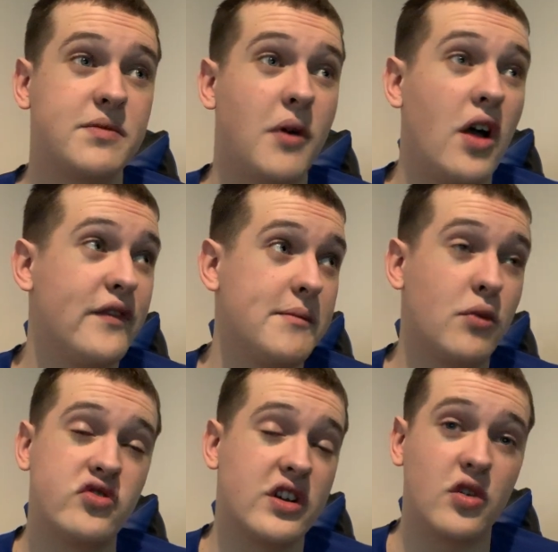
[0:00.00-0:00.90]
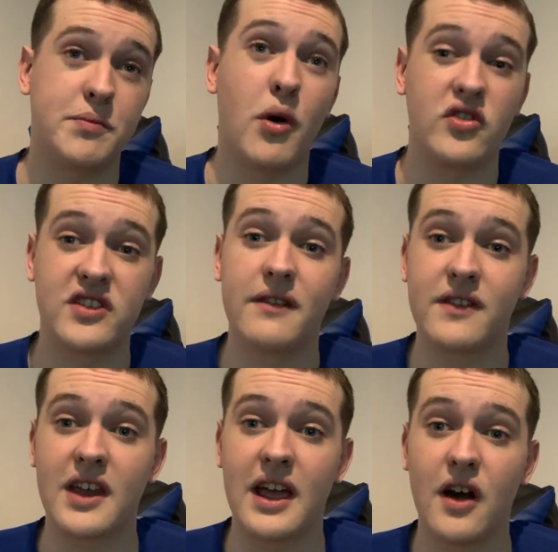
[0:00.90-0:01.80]
I think Mudryk looked positive
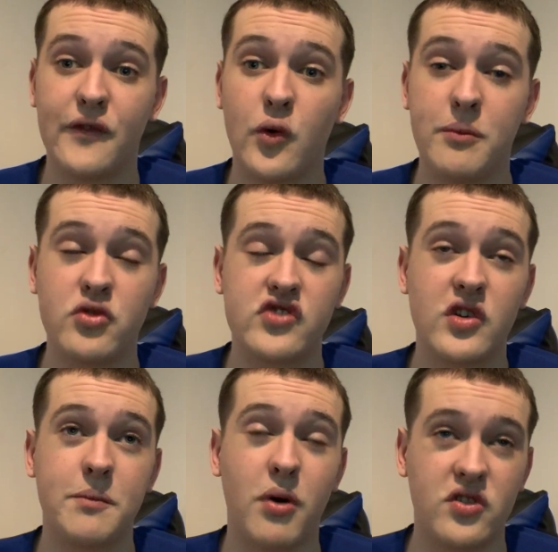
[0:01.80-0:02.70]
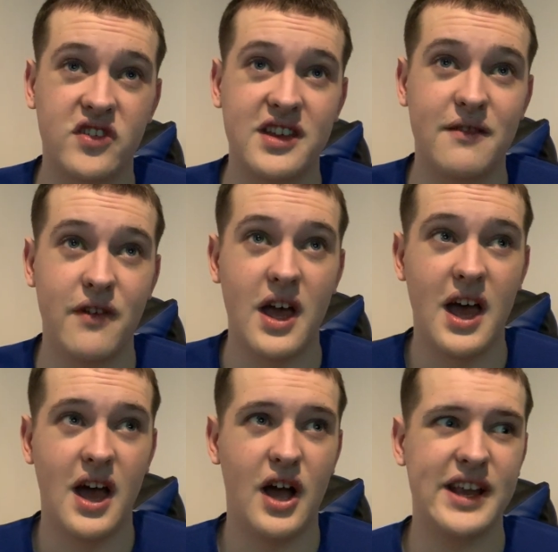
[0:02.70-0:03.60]
today. I thought Mudryk looked positive.
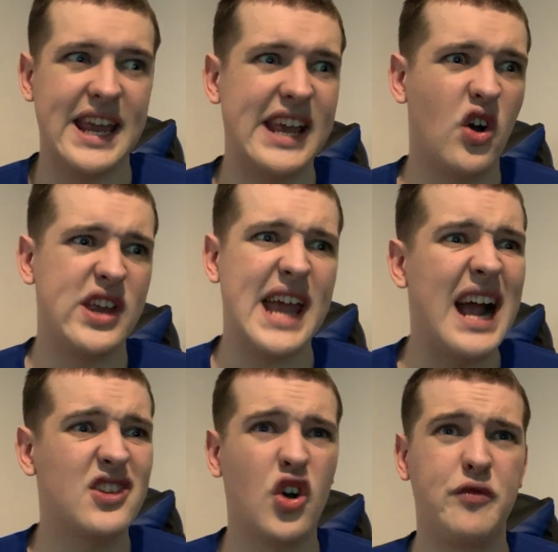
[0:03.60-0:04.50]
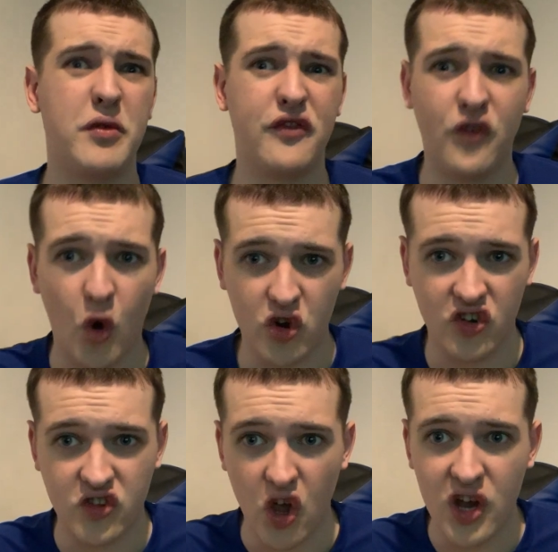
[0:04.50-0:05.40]
He got yanked off before
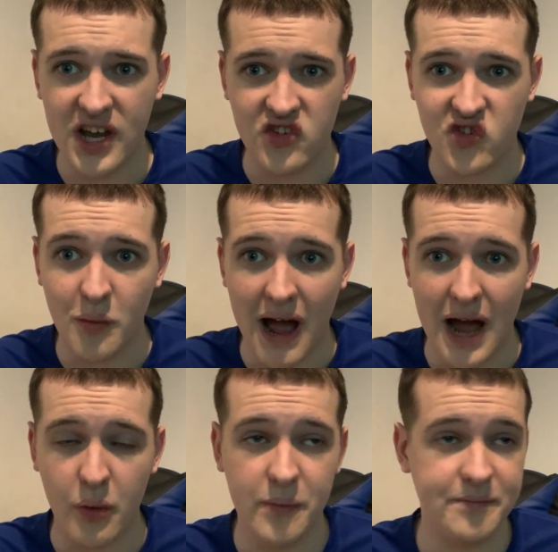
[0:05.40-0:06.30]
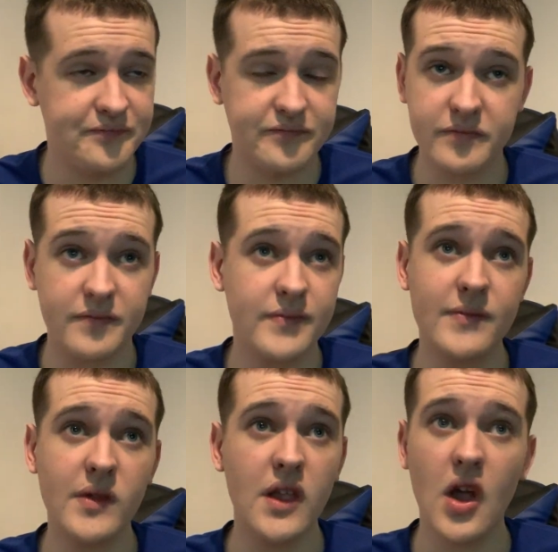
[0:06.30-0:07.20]
Sterling somehow.
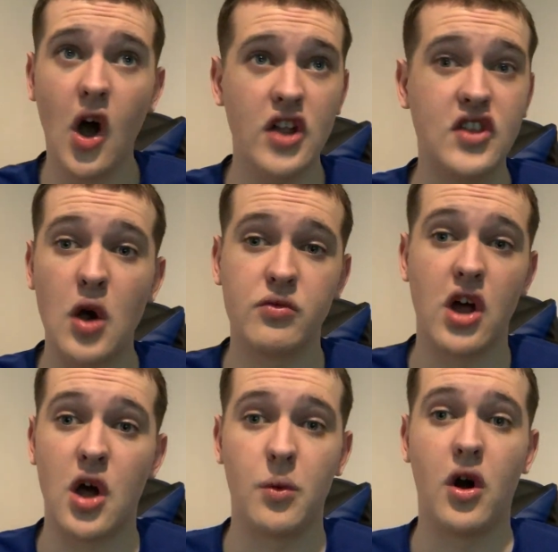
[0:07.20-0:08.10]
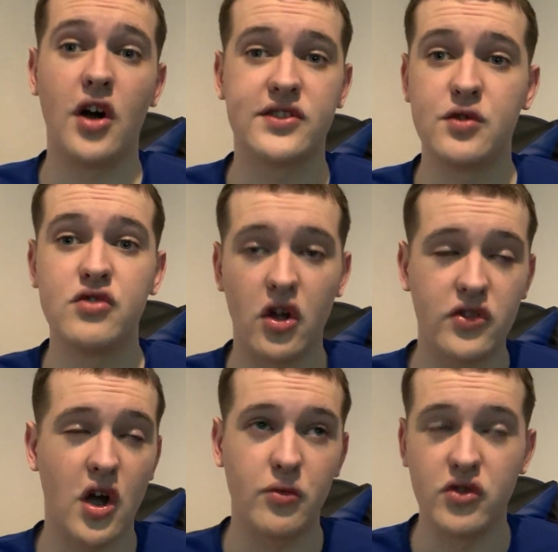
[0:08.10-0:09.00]
I don't know. I do not
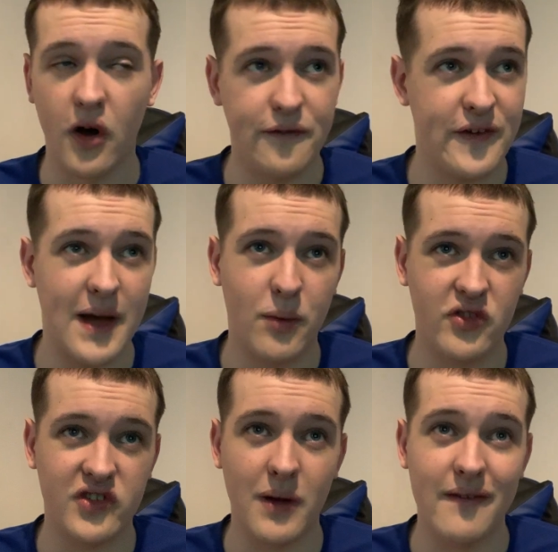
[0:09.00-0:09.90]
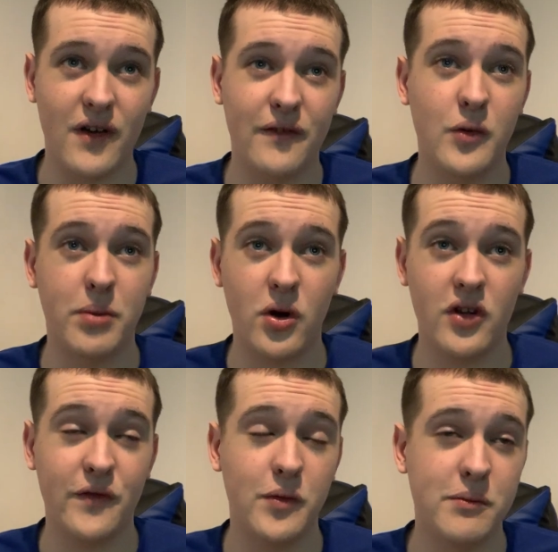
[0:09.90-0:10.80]
know. Not fair whatsoever. I thought
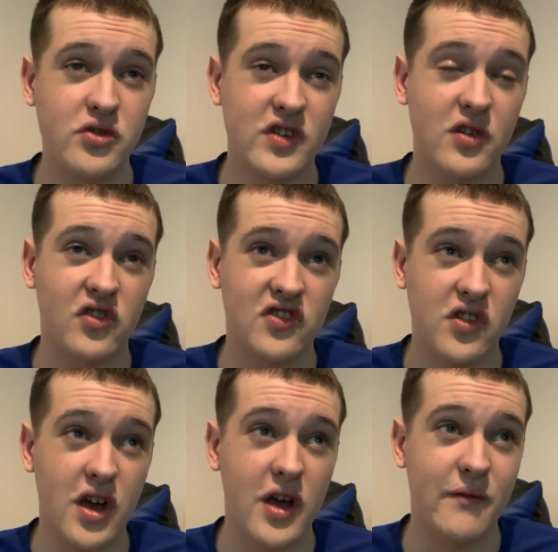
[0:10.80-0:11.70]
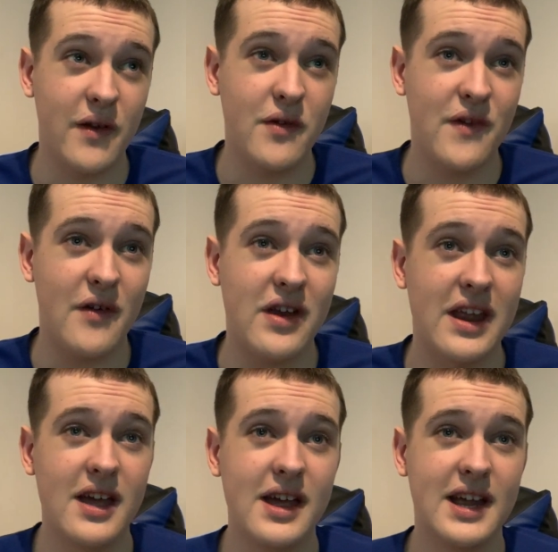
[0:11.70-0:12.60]
Mudryk looks very,
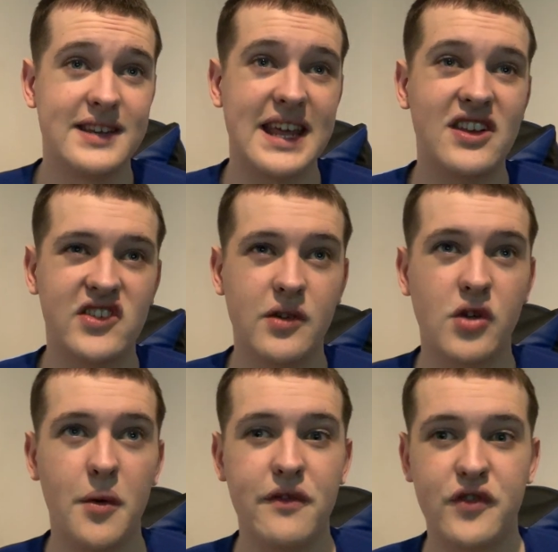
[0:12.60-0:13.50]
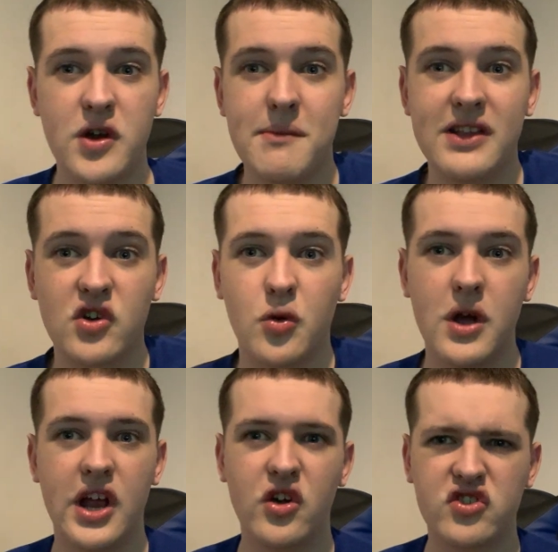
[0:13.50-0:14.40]
very decent going through the middle.
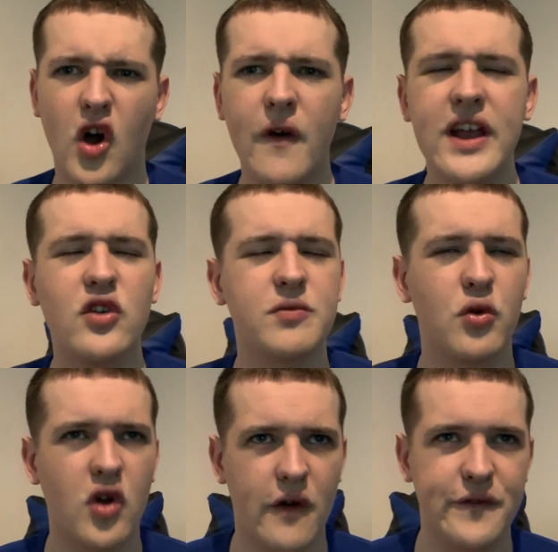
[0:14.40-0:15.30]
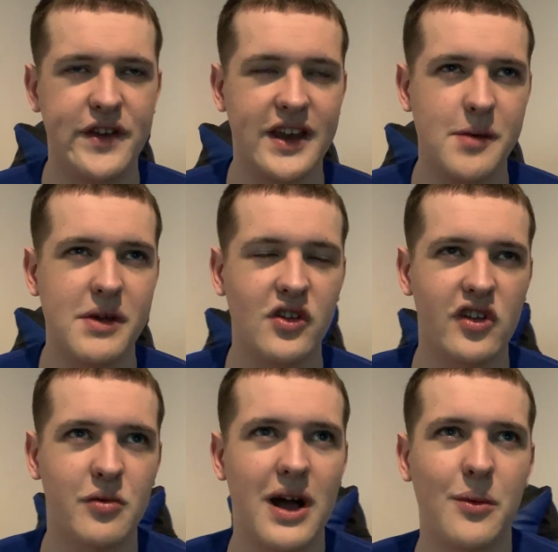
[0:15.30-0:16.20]
He looks more confident down the middle
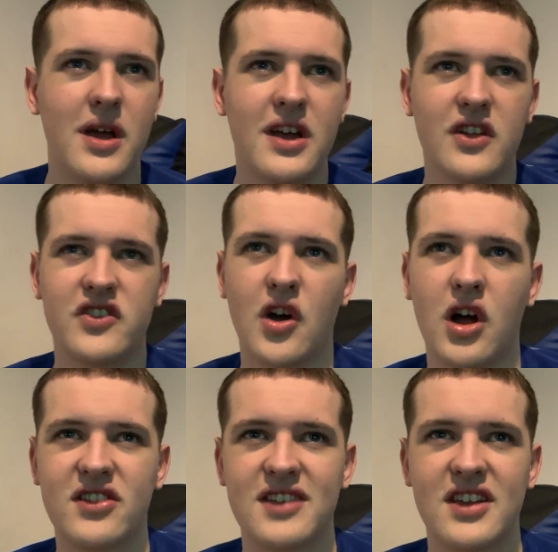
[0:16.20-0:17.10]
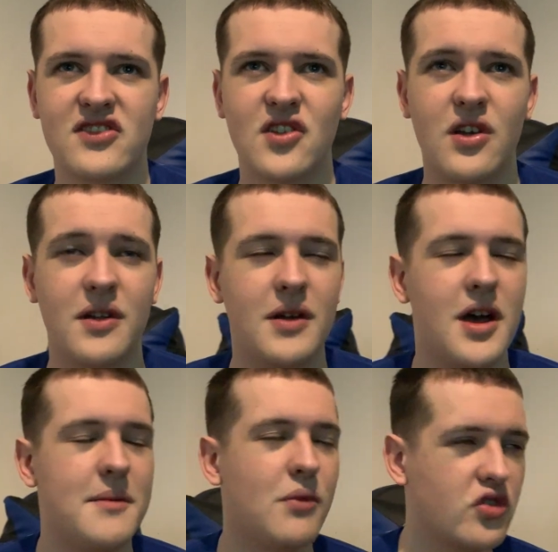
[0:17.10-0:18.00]
as well. So I'd say
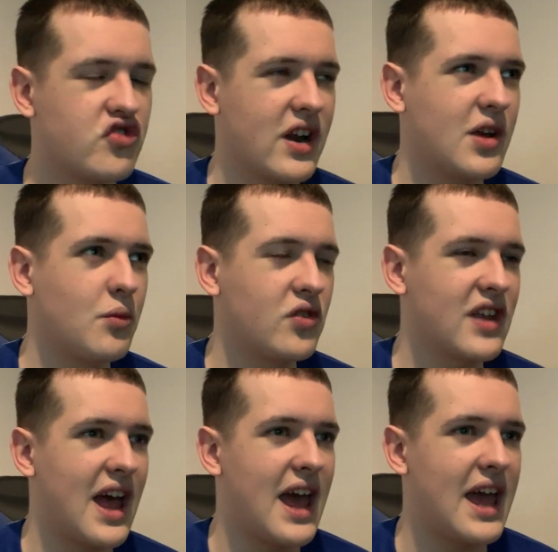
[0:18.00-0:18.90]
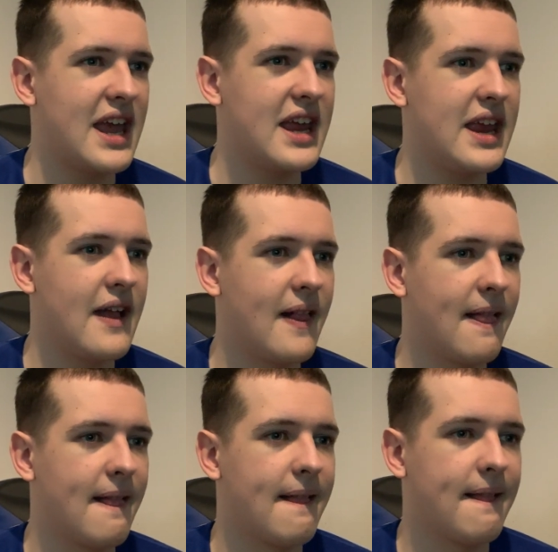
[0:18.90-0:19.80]
Mudryk was a
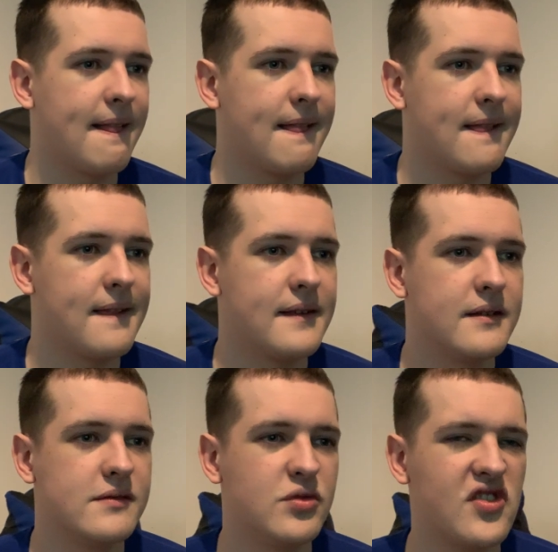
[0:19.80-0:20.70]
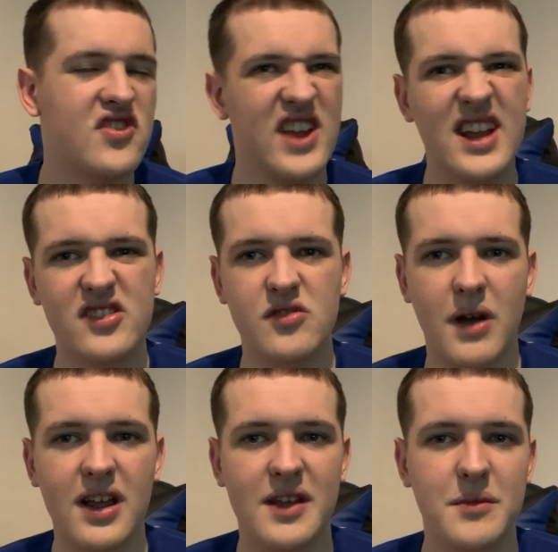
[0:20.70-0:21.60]
6 as
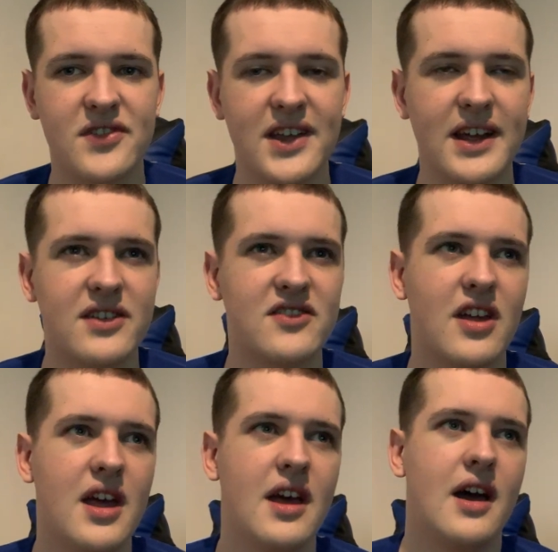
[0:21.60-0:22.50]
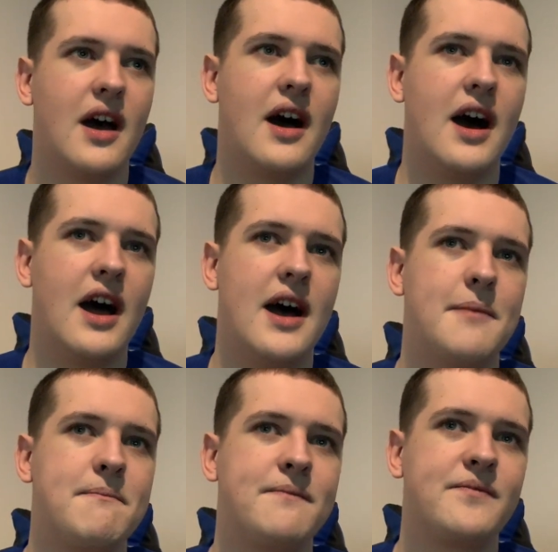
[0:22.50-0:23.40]
well. I'd give him a 6.
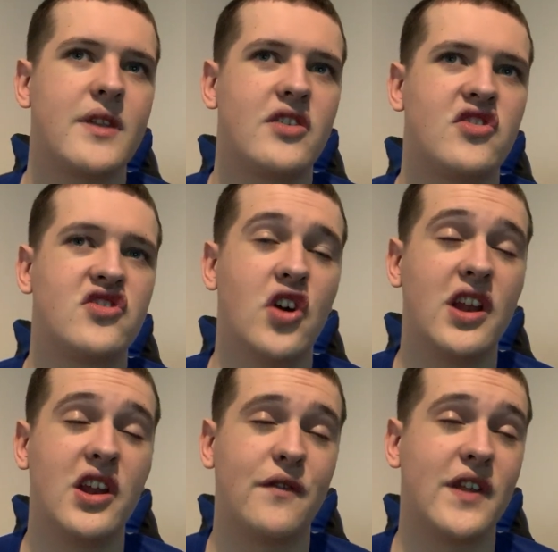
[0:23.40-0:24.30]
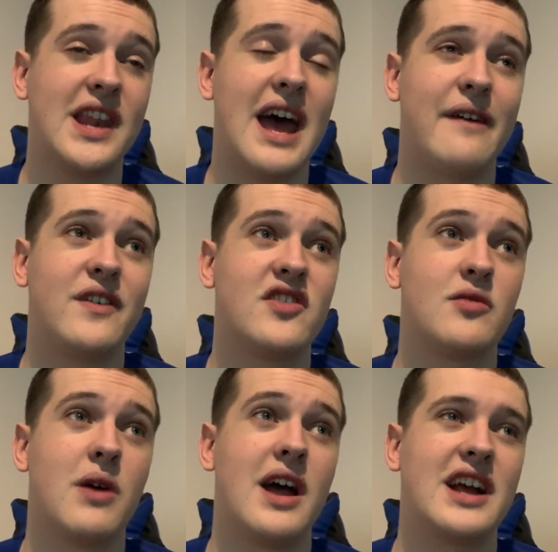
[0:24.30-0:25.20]
Sterling off the left. This is
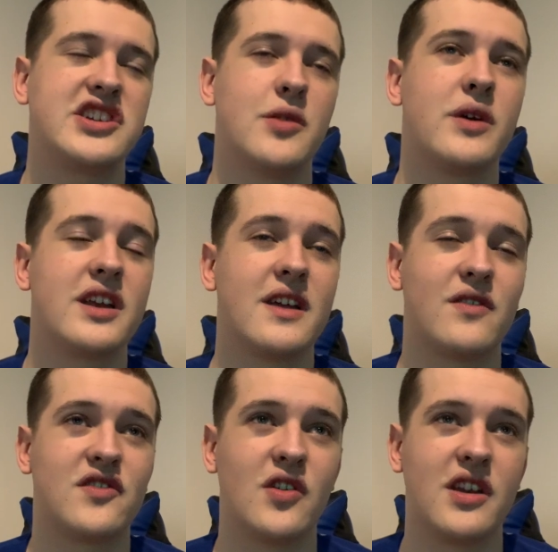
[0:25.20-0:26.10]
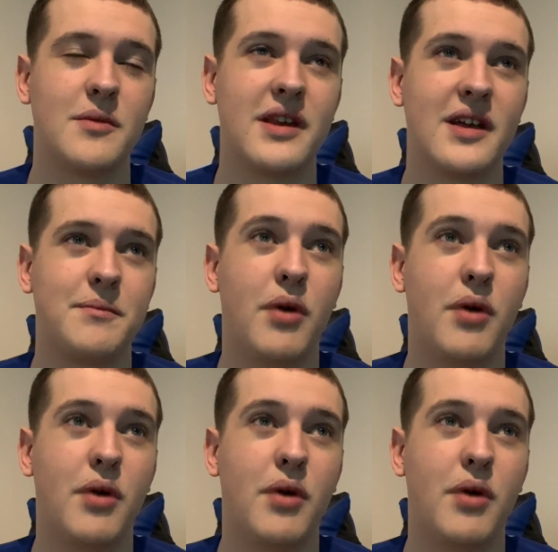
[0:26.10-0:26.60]
where... Actually, no, we're going to give Sterling in a minute.